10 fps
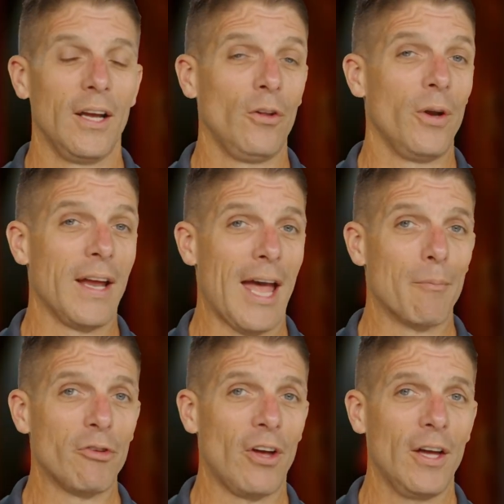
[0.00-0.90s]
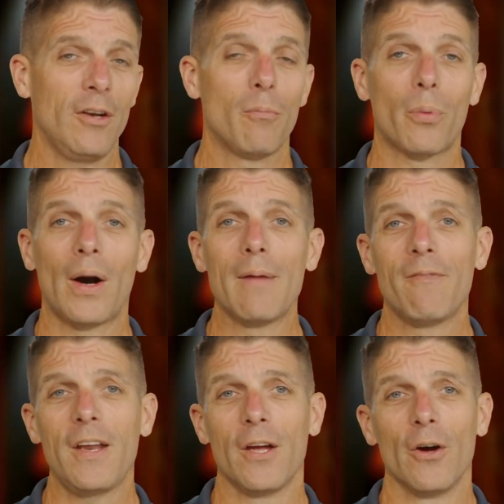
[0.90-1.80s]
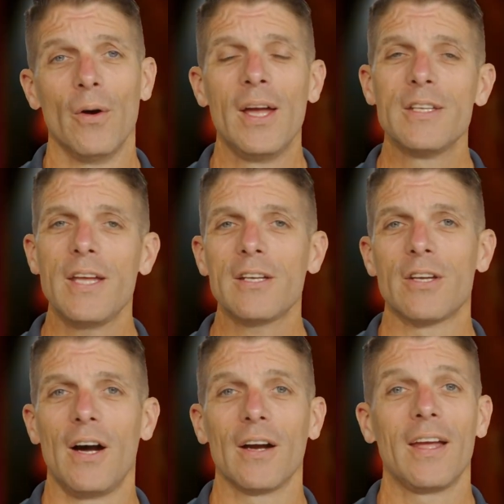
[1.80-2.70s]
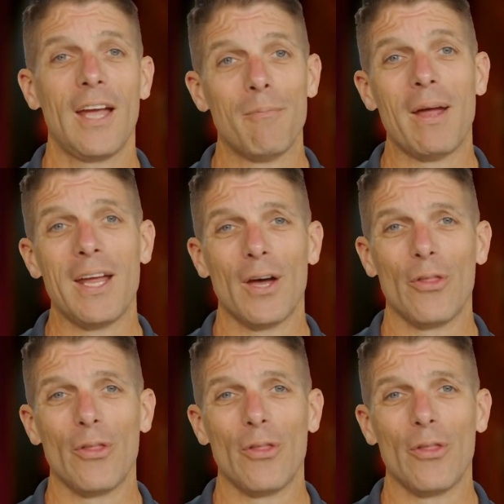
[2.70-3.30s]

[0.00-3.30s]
including Amazon, Prime Video, TikTok, and many